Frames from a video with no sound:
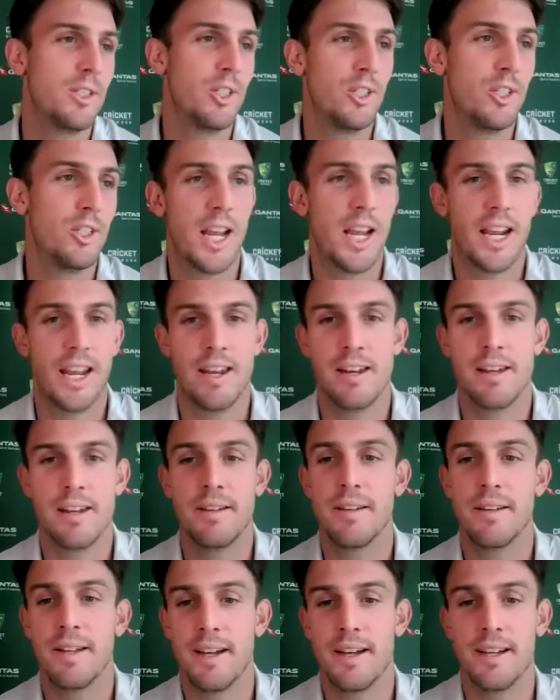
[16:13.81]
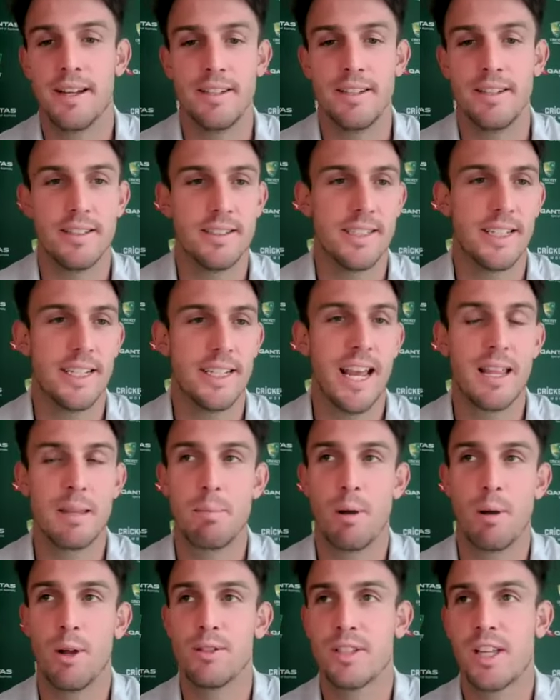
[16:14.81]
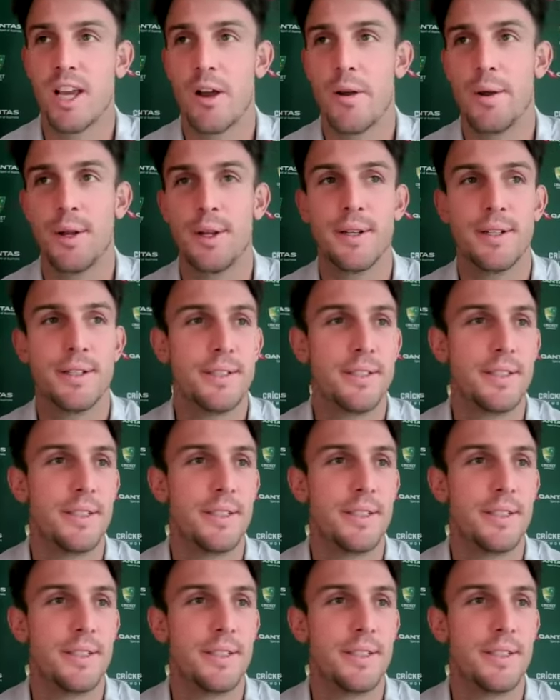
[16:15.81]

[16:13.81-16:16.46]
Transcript: check in and see how the boat's going,